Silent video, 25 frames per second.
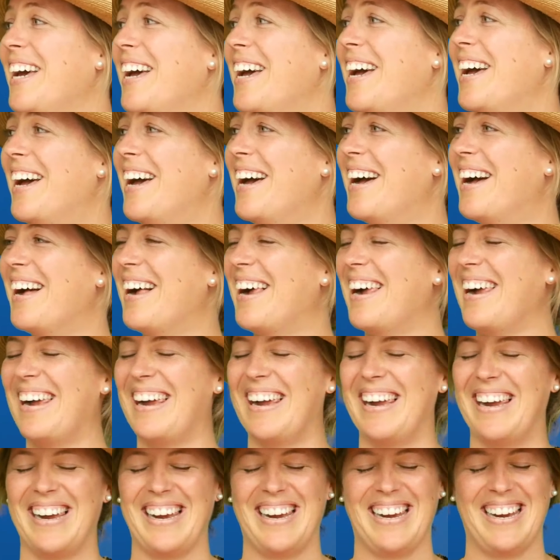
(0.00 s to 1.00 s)

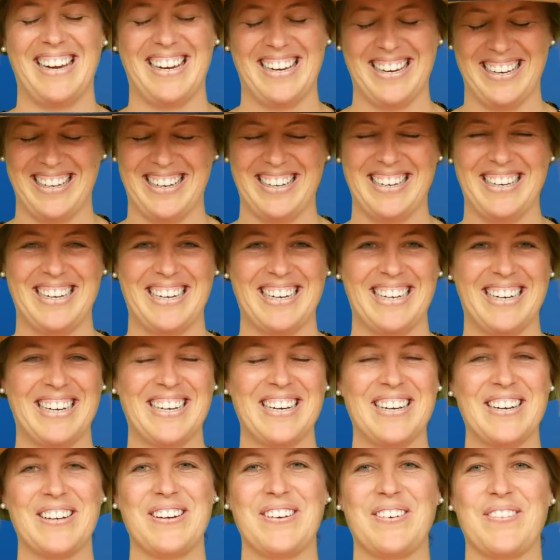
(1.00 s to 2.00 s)

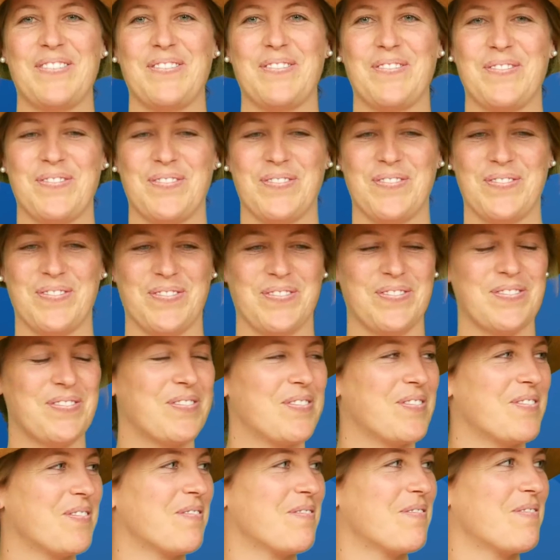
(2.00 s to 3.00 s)

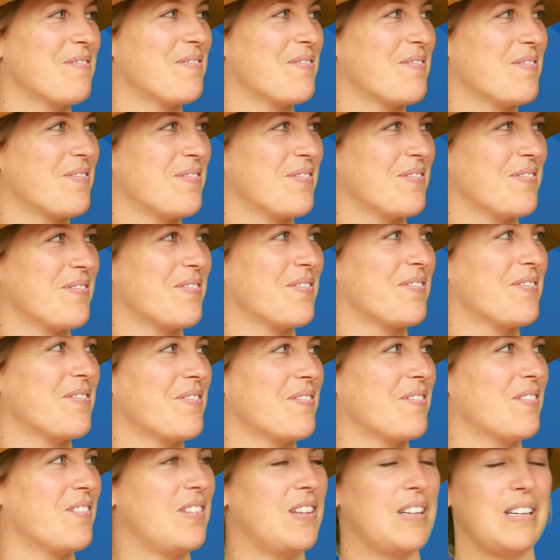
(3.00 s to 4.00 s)

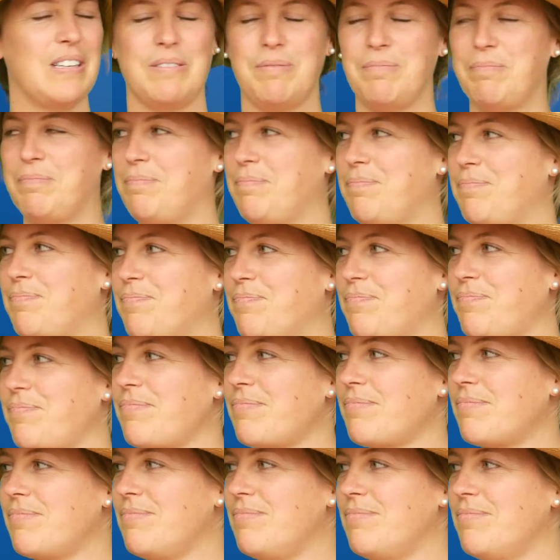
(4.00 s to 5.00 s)

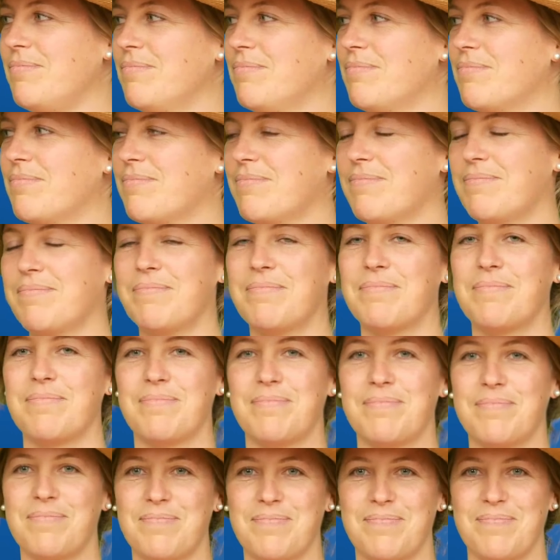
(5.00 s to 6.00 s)

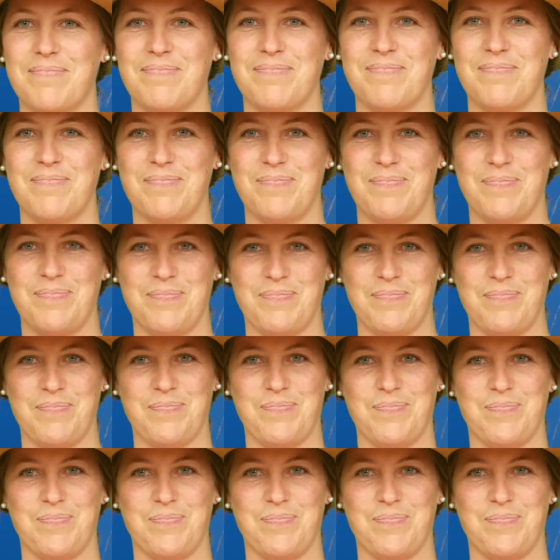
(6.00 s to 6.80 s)
(not speaking)